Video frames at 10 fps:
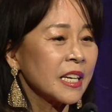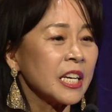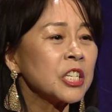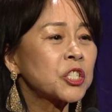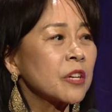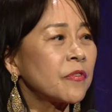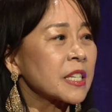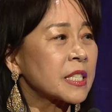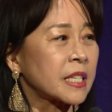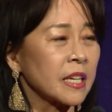each of
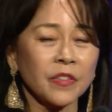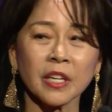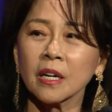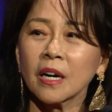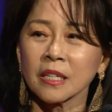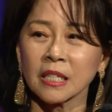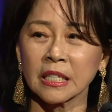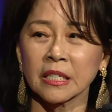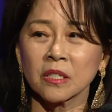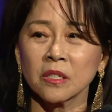us giving a
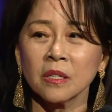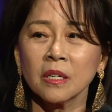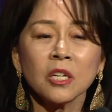little,